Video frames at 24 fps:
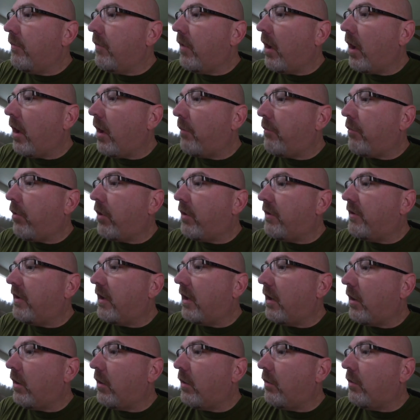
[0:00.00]
Uh,
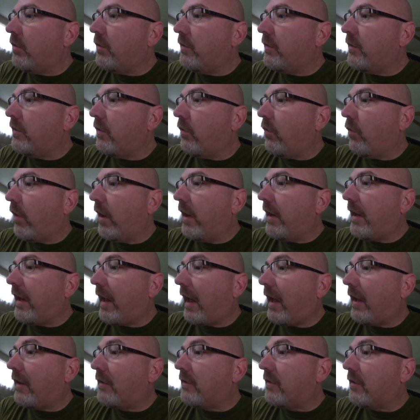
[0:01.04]
Portillo's, White
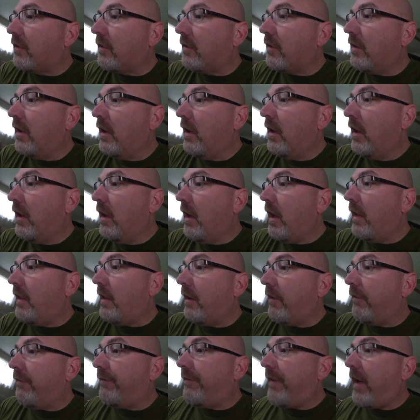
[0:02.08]
Castle, and
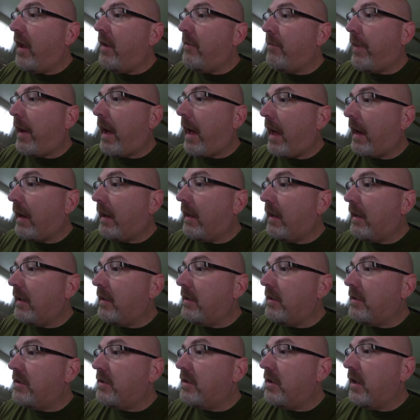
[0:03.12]
then a fan
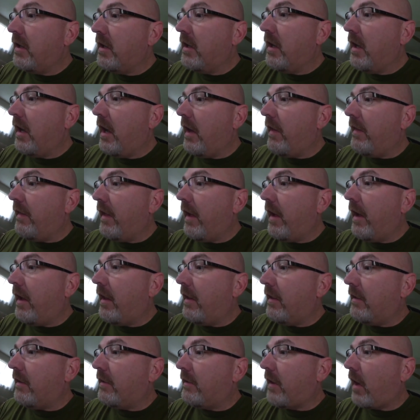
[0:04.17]
package, and
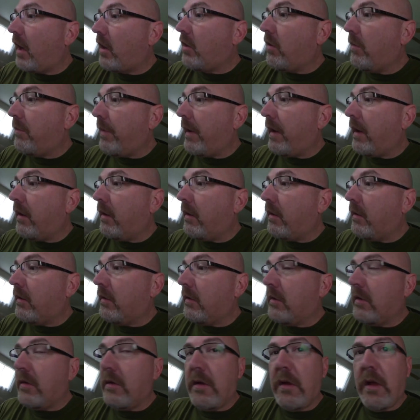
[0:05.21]
then the Taco
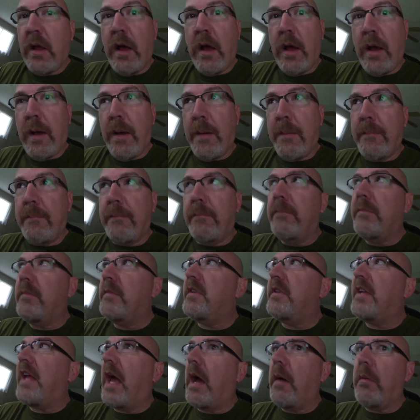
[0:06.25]
Bell um,
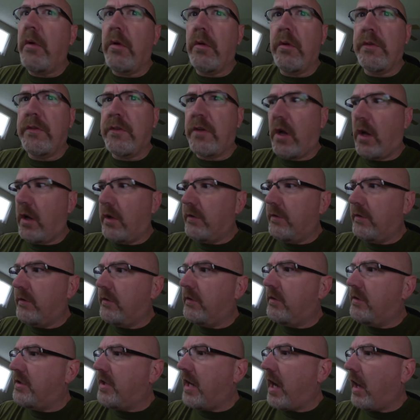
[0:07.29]
Diablo
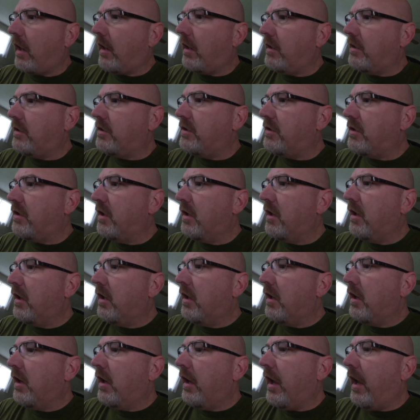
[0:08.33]
Sauce Challenge,
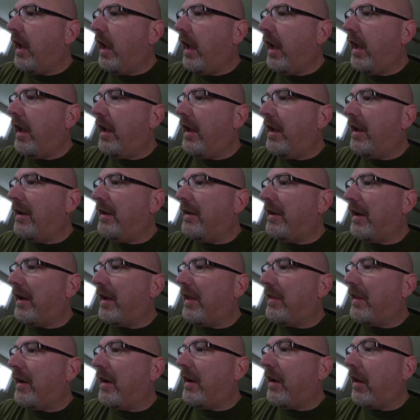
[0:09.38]
and uh,
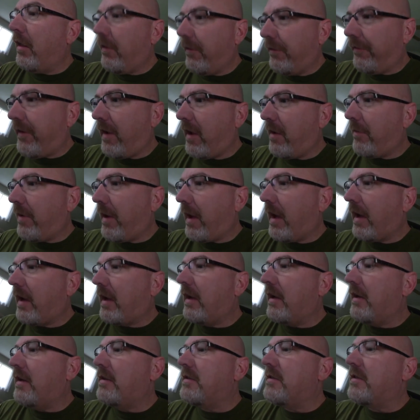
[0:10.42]
then another fan
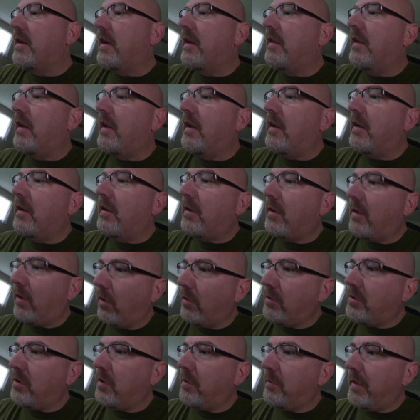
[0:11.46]
package, and then
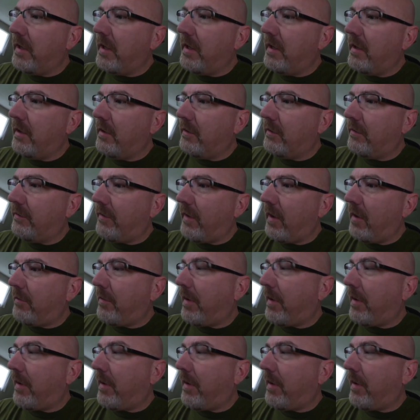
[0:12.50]
Gojo Media's fan